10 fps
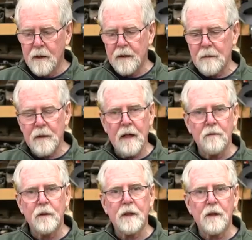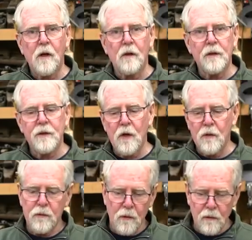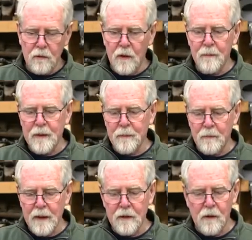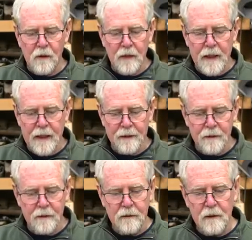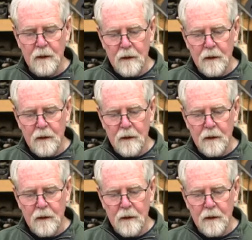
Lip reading: Then we have what they call the tote, or a lot of people might call the handle.